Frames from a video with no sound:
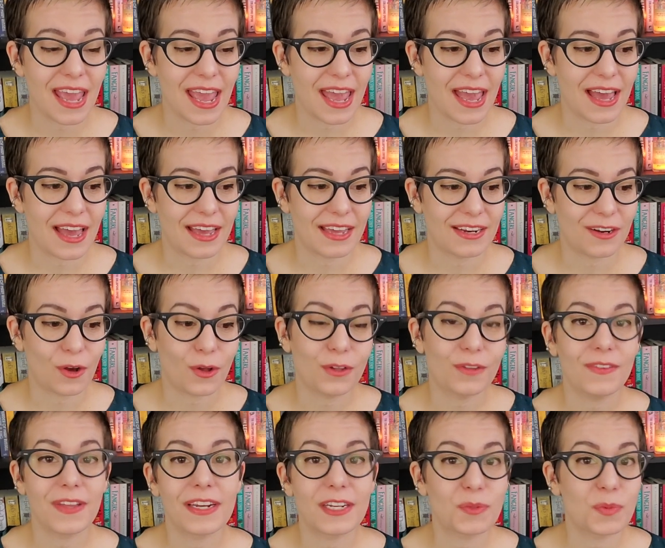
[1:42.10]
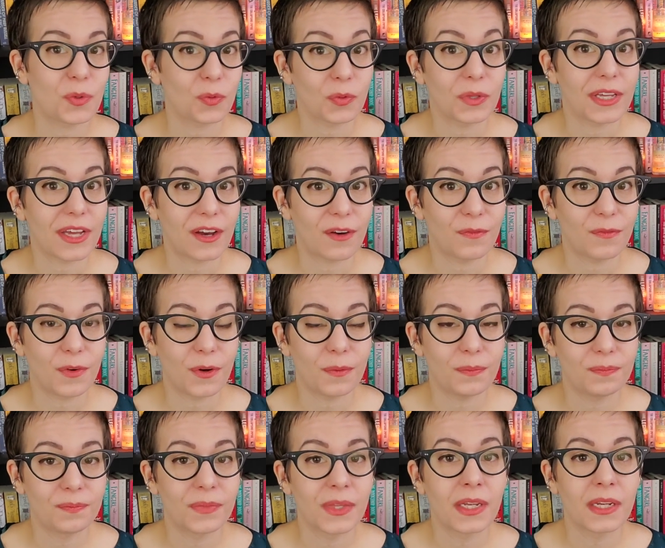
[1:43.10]
and all of that has been really helpful.
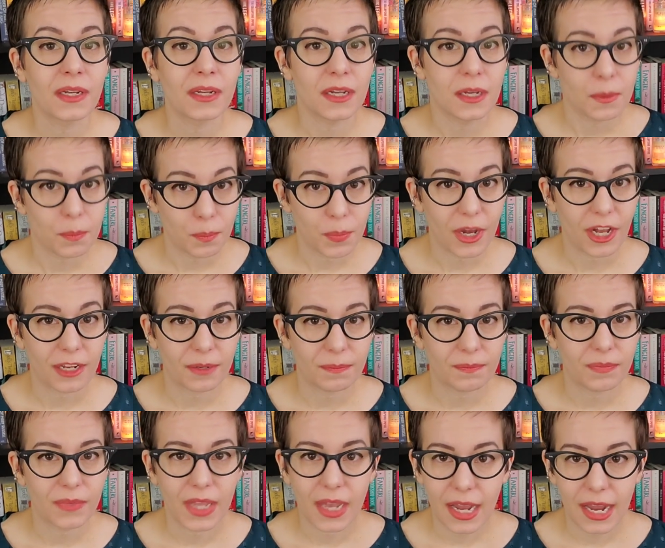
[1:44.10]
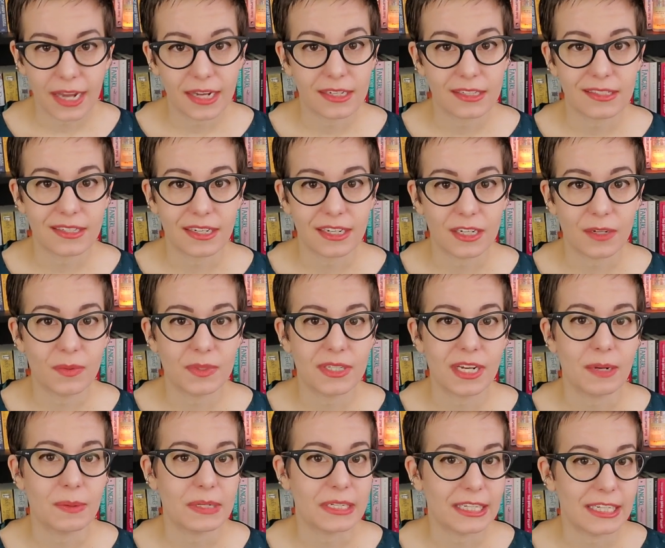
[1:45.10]
But I decided it was
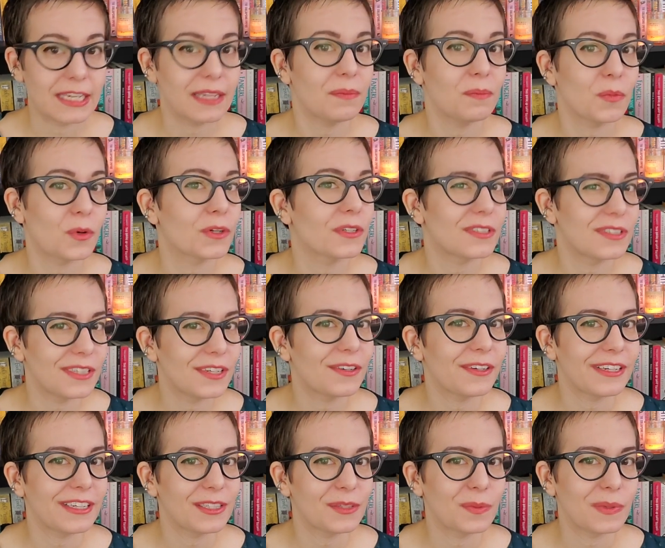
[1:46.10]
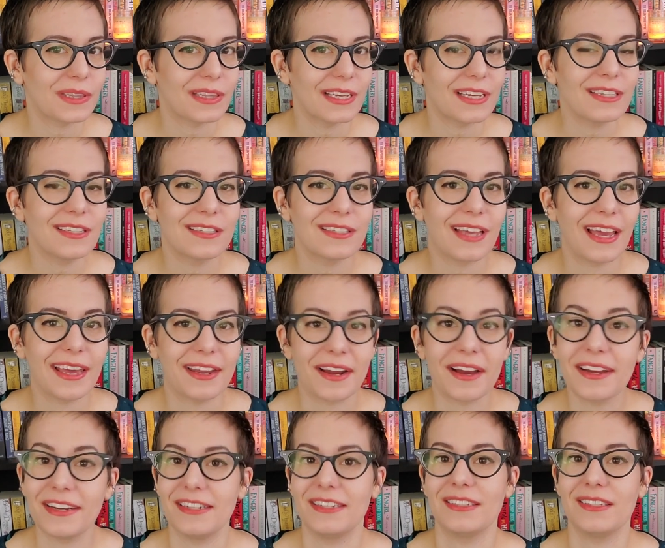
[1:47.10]
time to get more serious with this, and
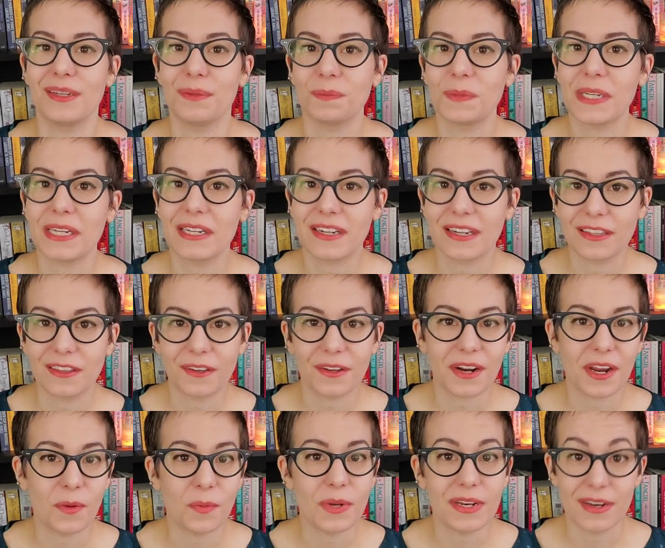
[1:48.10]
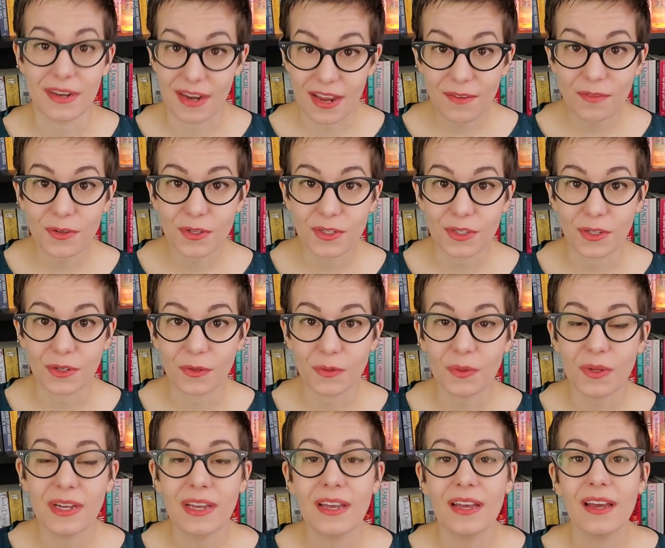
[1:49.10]
I did something I thought I would never
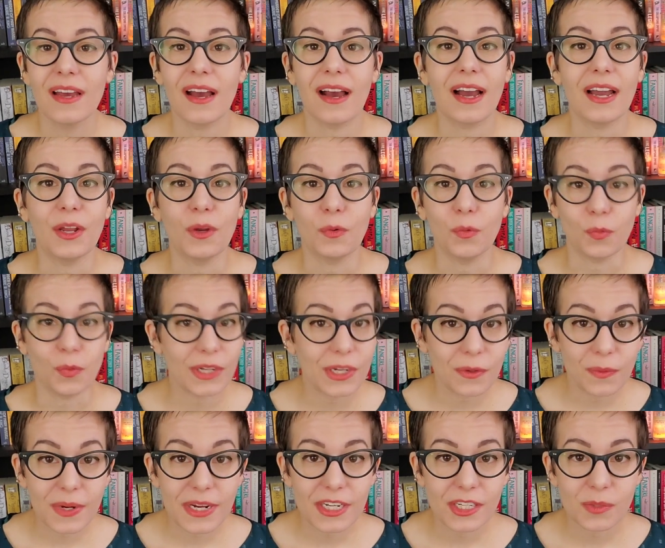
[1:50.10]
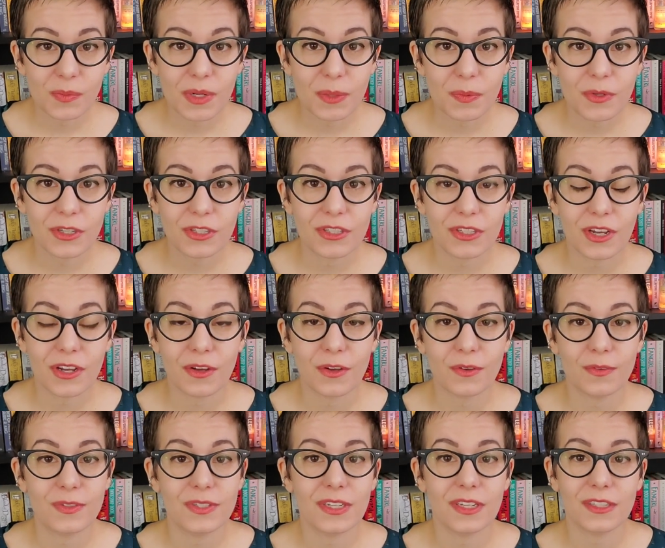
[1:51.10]
do. I rearranged my
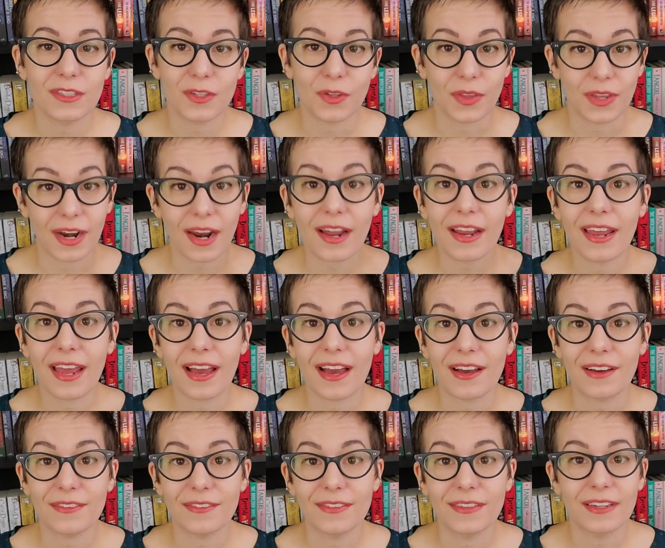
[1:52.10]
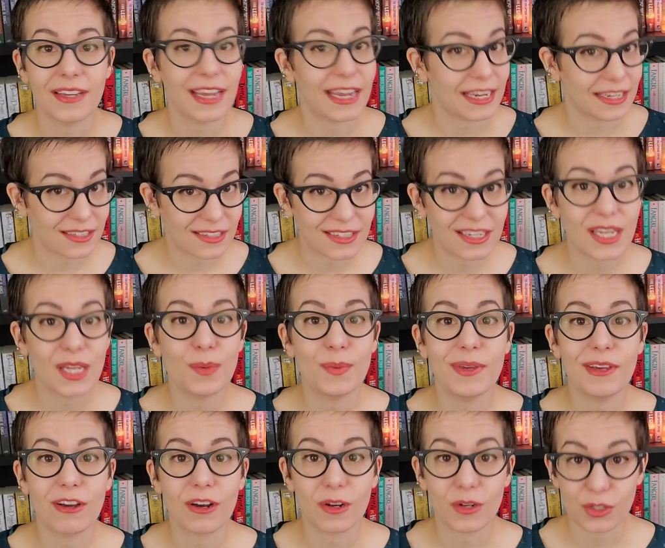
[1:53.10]
bookshelves so that I have a
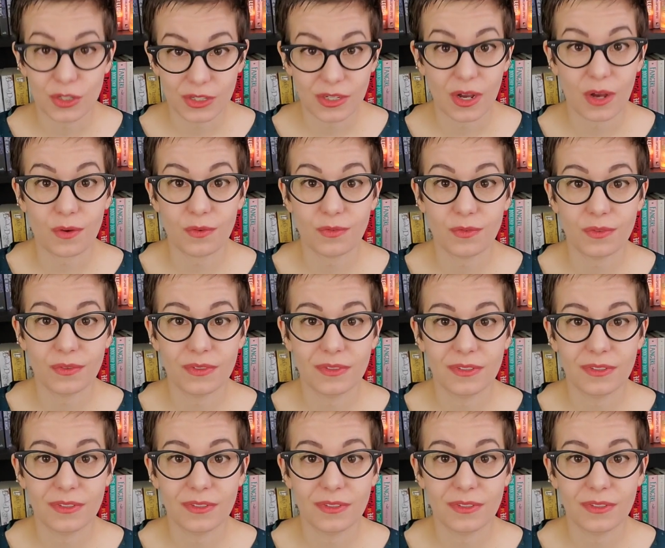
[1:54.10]
TBR shelf.